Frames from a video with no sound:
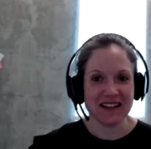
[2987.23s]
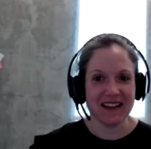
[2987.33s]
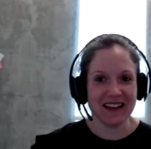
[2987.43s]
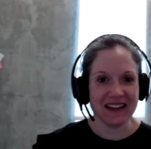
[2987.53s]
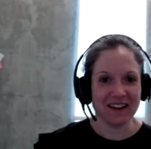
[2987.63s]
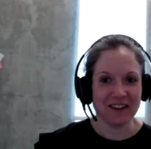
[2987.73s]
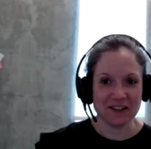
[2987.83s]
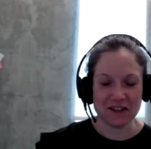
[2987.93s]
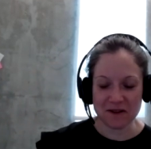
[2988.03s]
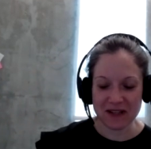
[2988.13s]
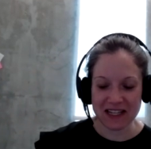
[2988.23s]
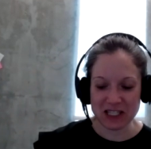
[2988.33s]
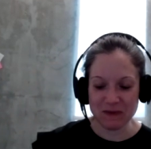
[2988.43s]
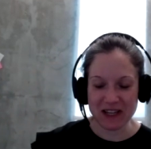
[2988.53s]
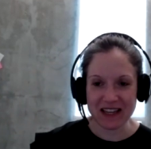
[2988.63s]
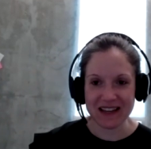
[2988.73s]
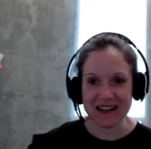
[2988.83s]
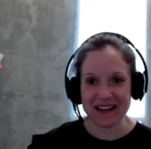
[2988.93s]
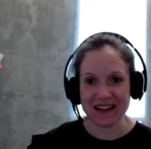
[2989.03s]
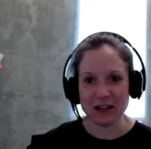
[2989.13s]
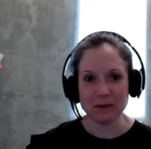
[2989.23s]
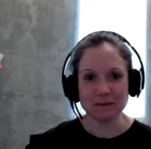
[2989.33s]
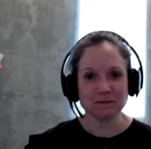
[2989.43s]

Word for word: and also it has been um,